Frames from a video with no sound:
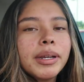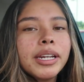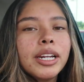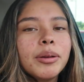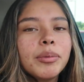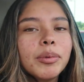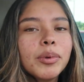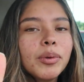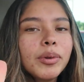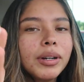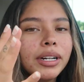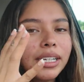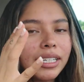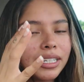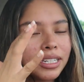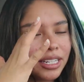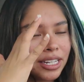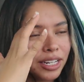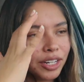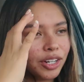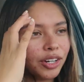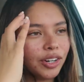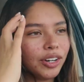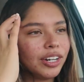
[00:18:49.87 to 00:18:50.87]
my number one
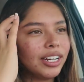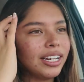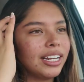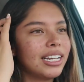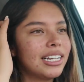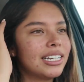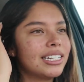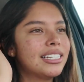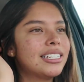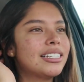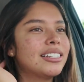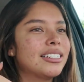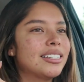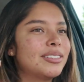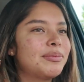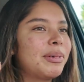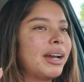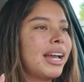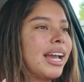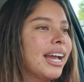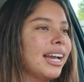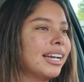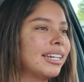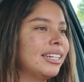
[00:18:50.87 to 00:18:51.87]
insecurity is
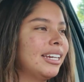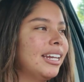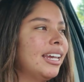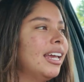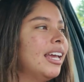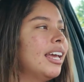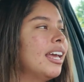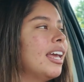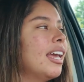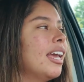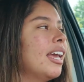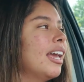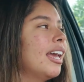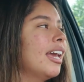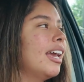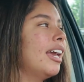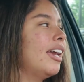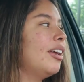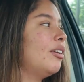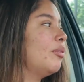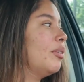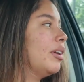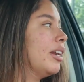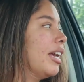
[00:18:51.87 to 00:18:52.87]
my acne.
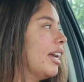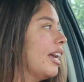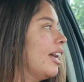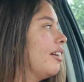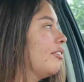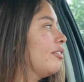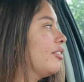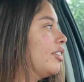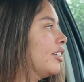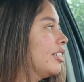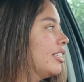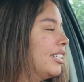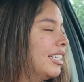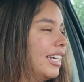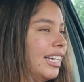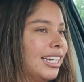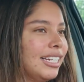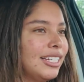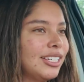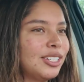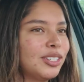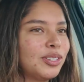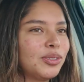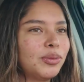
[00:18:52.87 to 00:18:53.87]
And when I have good
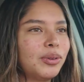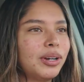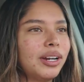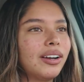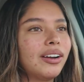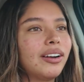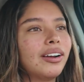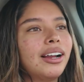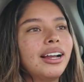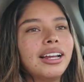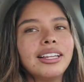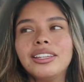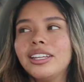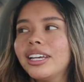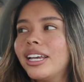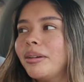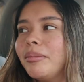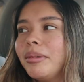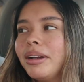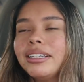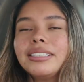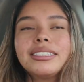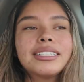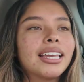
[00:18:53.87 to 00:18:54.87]
days where I look
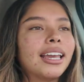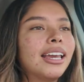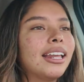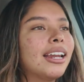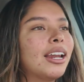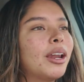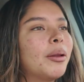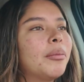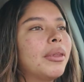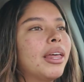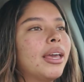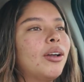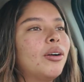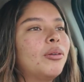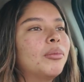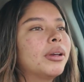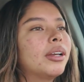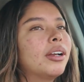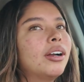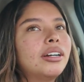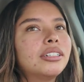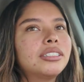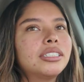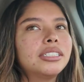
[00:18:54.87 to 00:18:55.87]
at my skin and I'm like, oh my
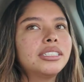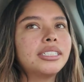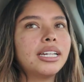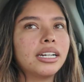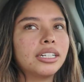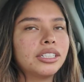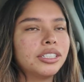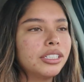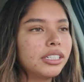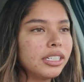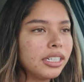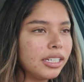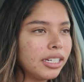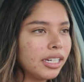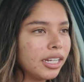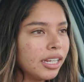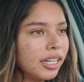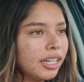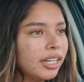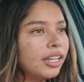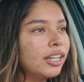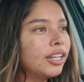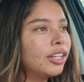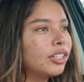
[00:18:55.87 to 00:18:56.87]
gosh, it's actually
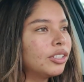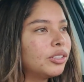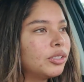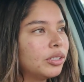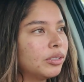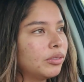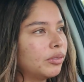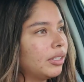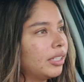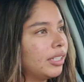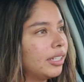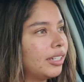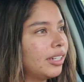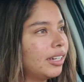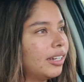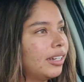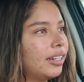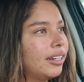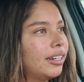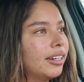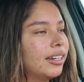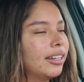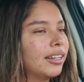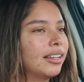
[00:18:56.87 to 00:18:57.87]
doing really
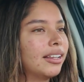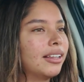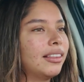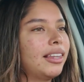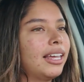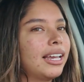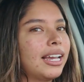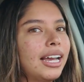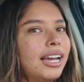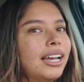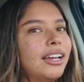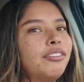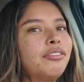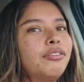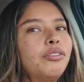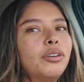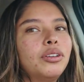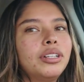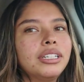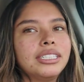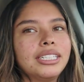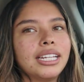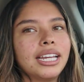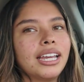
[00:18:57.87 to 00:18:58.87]
good. Like, I
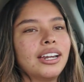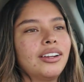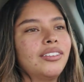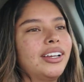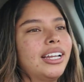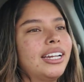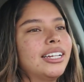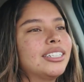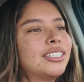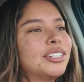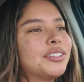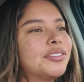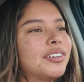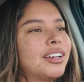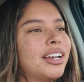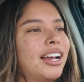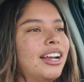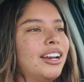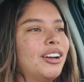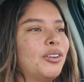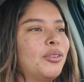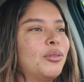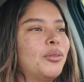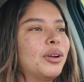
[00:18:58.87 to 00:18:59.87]
fully take advantage of it.
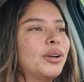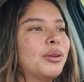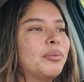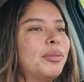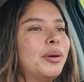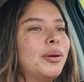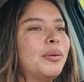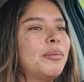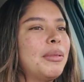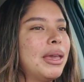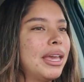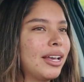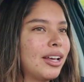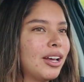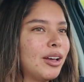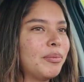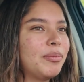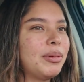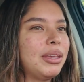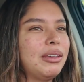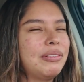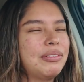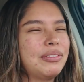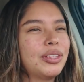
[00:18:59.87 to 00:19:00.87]
I don't want to put
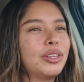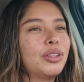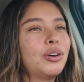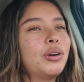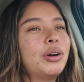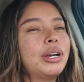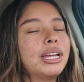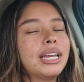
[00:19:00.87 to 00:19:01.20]
makeup, even though